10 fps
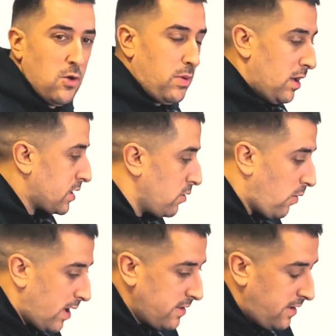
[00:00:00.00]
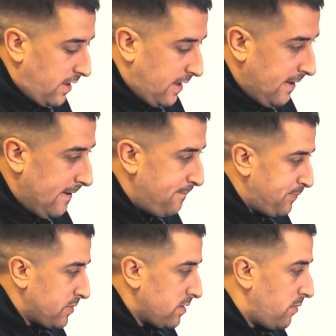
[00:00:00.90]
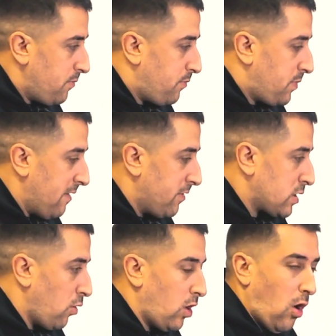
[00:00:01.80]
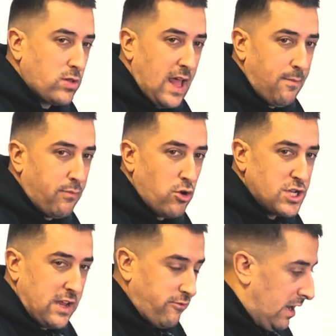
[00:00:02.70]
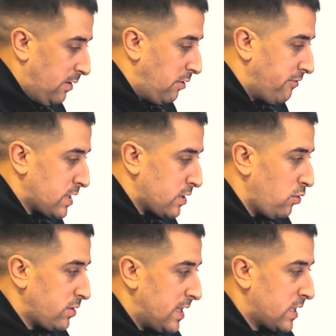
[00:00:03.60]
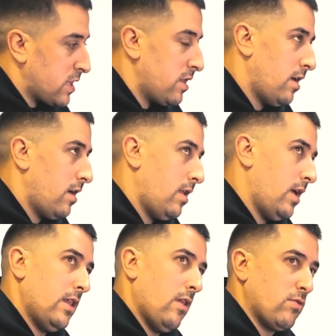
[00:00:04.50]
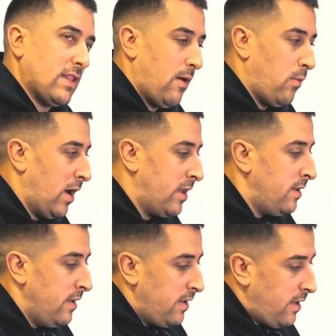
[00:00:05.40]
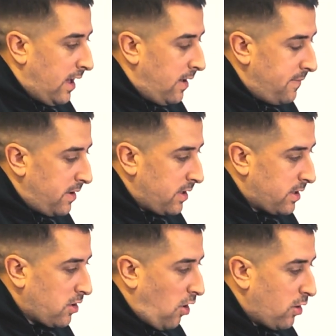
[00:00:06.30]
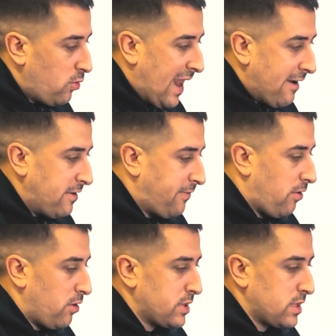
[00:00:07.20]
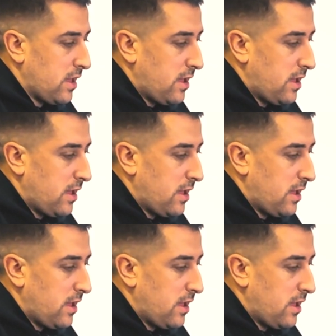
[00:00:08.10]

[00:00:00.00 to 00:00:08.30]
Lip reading: own personal one. Bit of a sort of lockdown project really. We restored this in lockdown 1, and a guy called Larry Frost